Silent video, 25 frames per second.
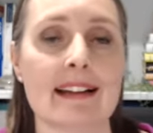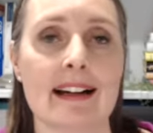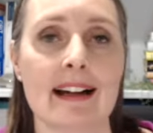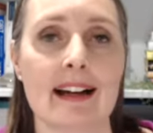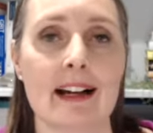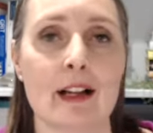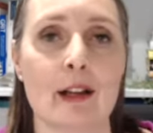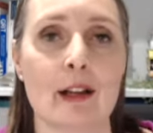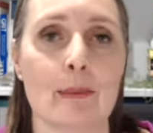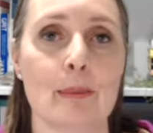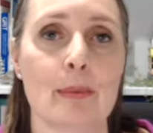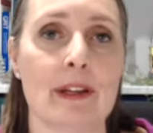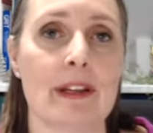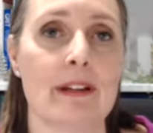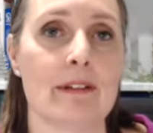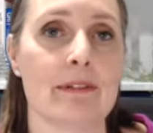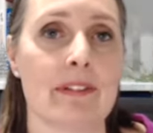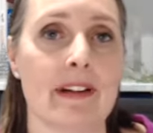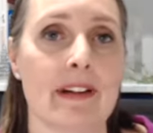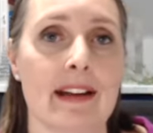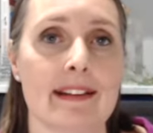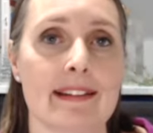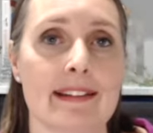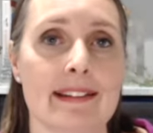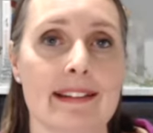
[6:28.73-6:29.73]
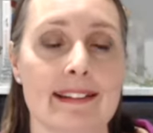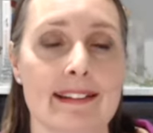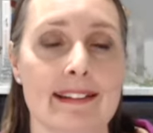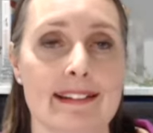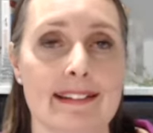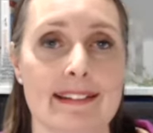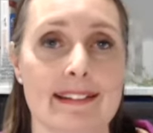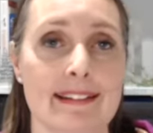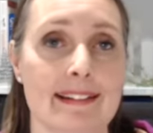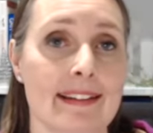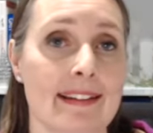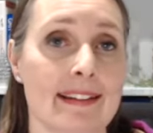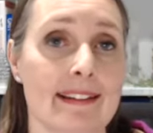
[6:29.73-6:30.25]
But in fact,
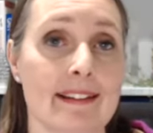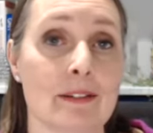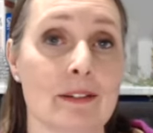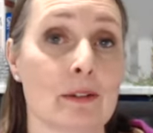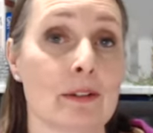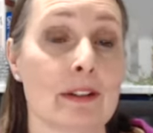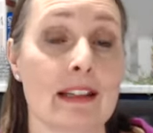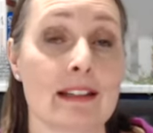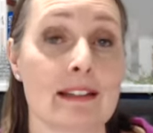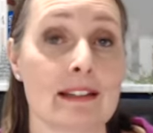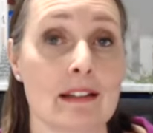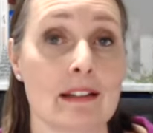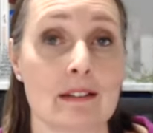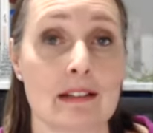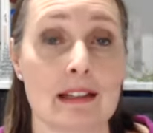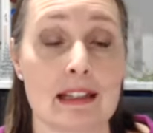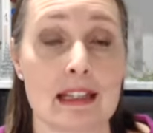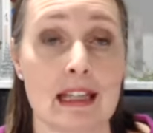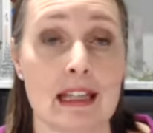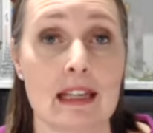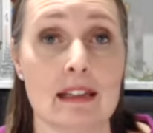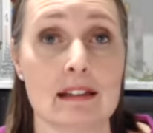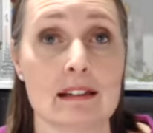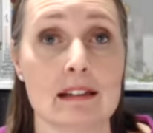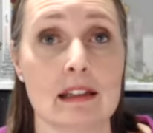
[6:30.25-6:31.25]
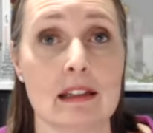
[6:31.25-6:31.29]
it's not necessarily the case.